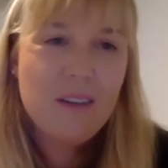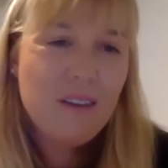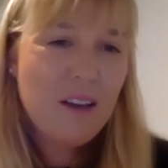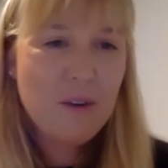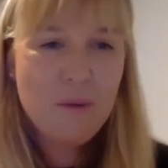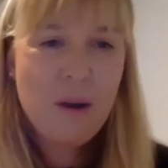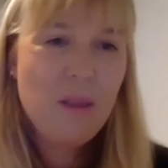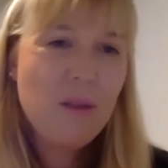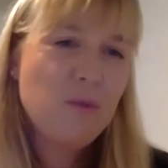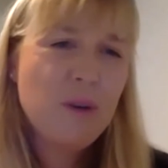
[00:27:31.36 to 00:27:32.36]
I don't know, one of
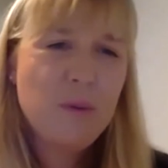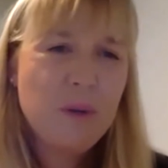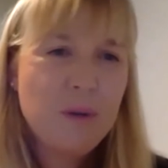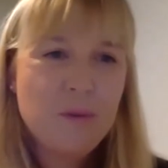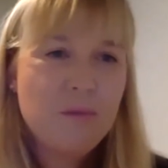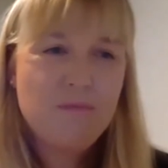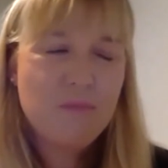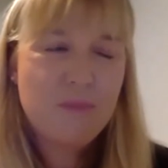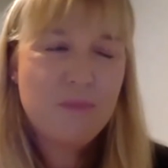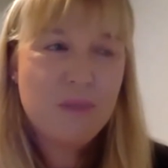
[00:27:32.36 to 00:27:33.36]
those real world
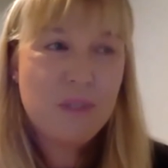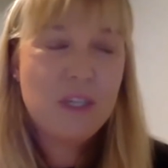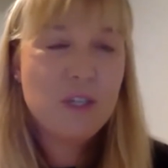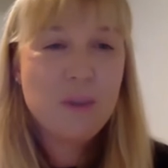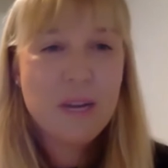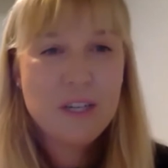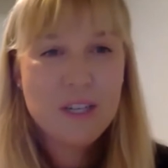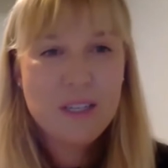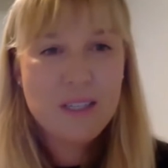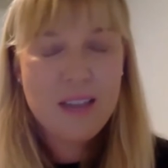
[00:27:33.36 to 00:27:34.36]

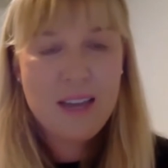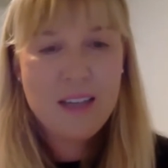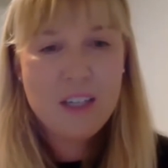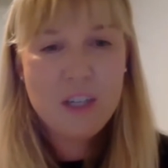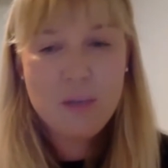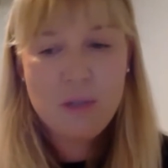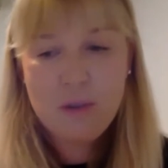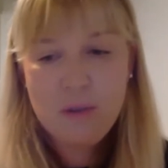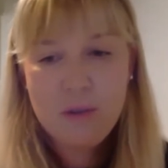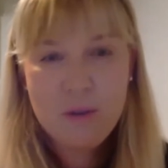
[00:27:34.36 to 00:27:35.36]
situations. And she was
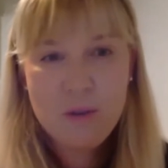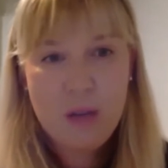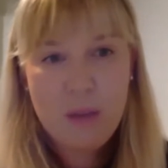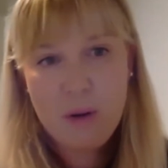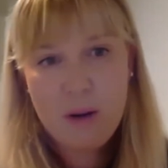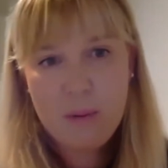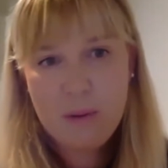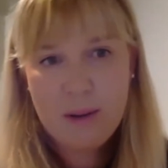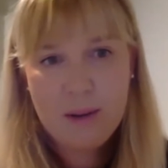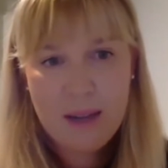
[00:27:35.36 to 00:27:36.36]
so thrilled. I put it up
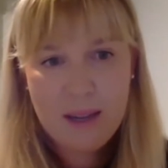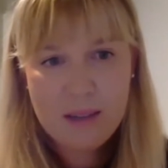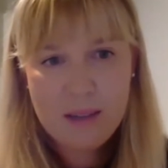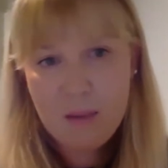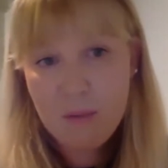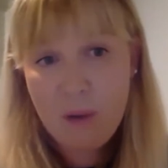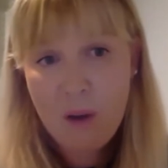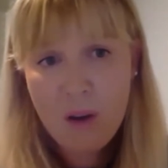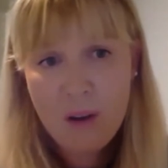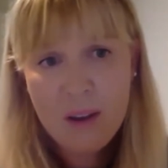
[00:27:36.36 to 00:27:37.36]
on our class
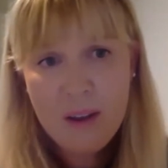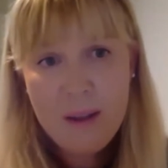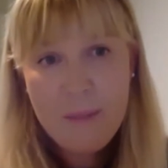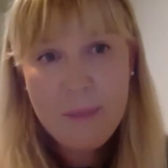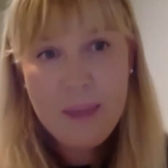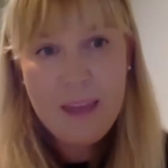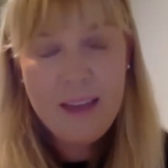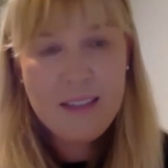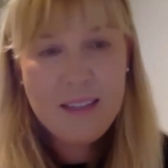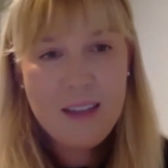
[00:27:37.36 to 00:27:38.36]
blog.
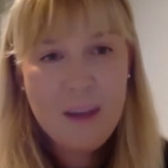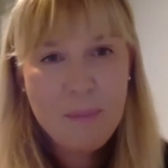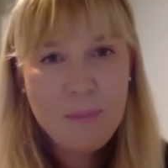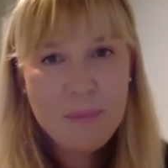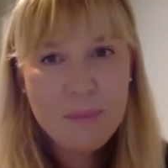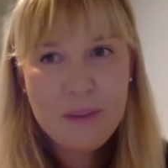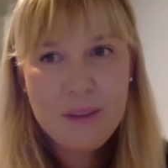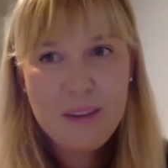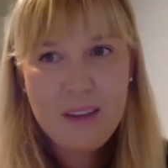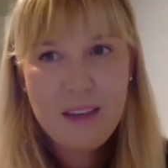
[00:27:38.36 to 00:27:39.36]
And
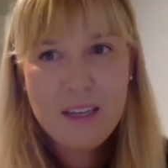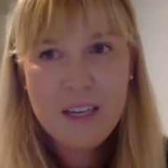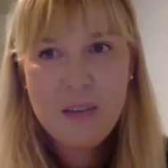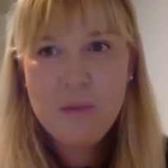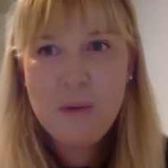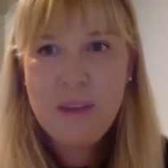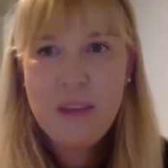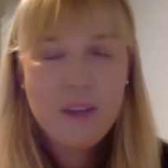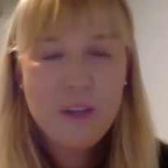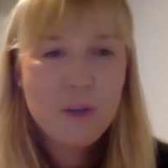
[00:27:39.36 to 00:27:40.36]
the
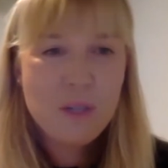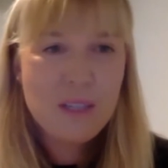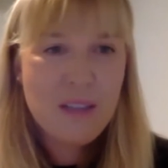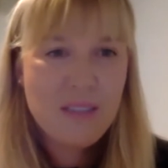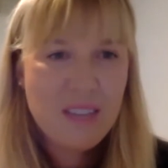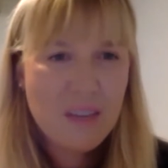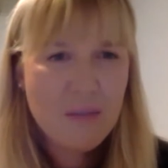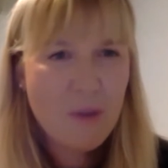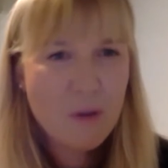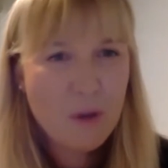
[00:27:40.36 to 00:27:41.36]
other girls just love seeing
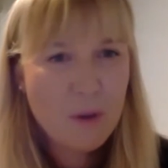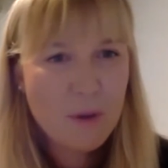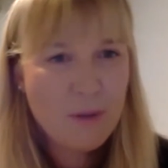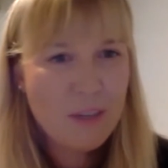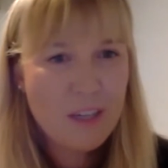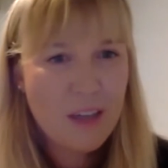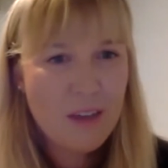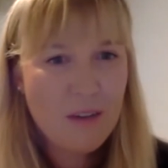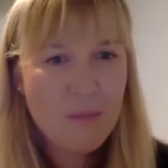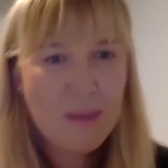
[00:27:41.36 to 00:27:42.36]
photos of each
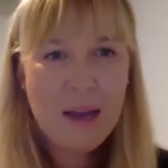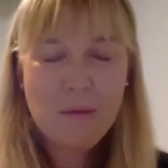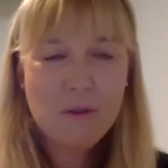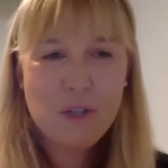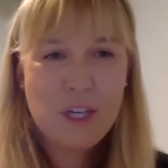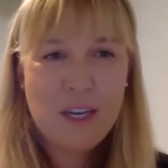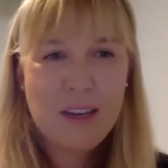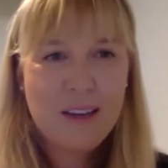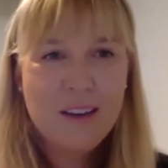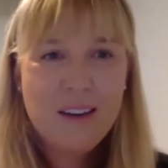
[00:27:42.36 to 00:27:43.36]
other and being able to
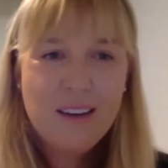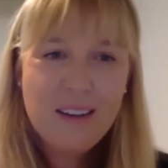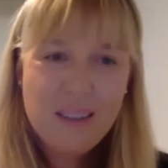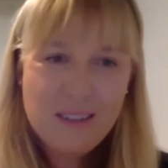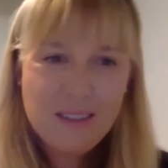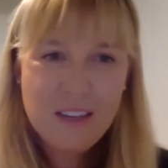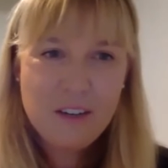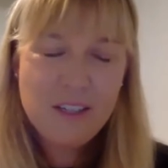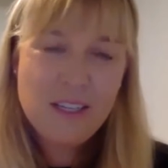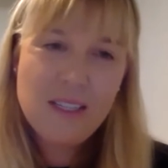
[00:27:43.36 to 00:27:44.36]
share, as
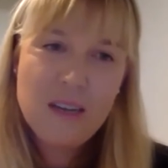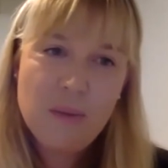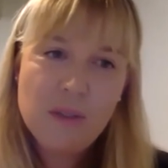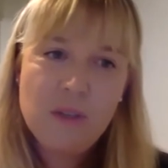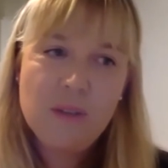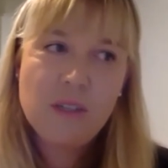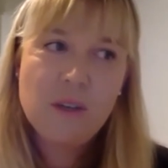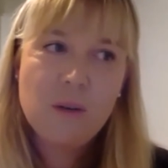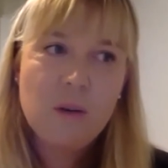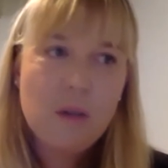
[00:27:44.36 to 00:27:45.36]
Kerry said, snippets of it.
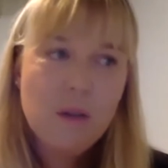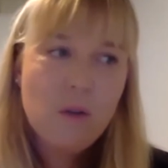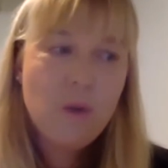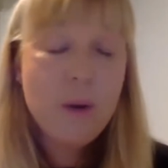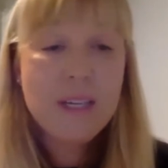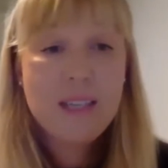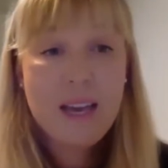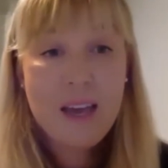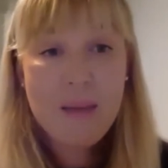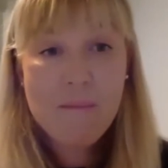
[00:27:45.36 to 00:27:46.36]
So although I say
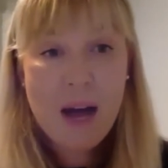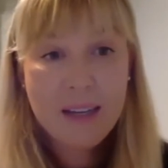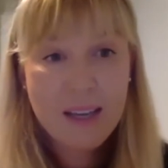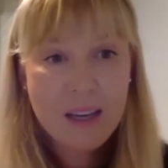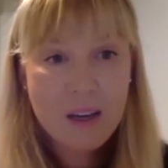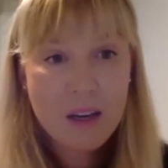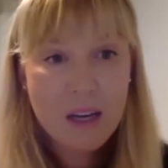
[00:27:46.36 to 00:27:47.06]
I am marking